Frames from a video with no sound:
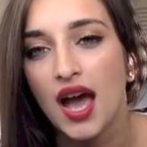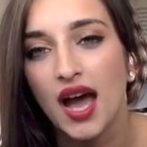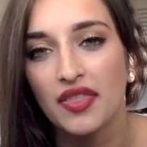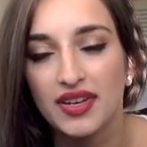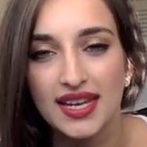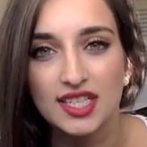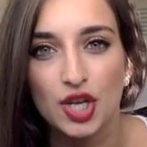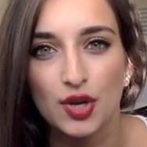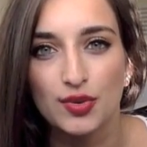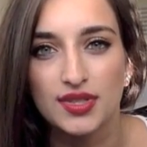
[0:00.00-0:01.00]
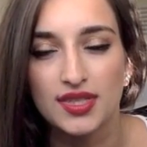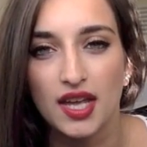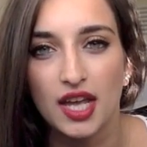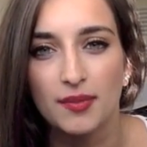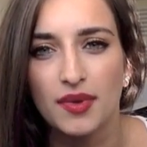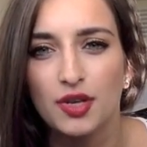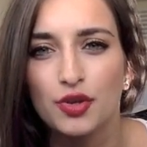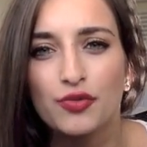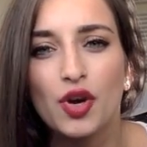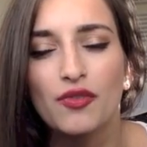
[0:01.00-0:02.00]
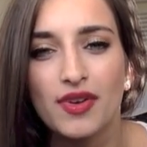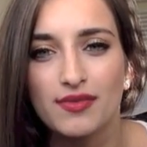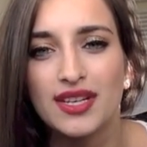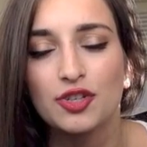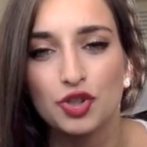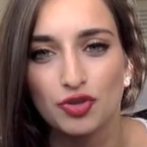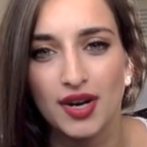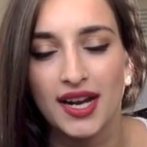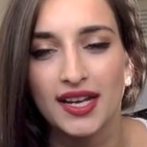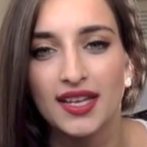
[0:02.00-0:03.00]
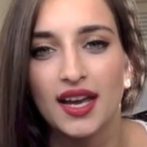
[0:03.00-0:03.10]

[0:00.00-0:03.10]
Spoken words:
And the lady goes, you've got very dry,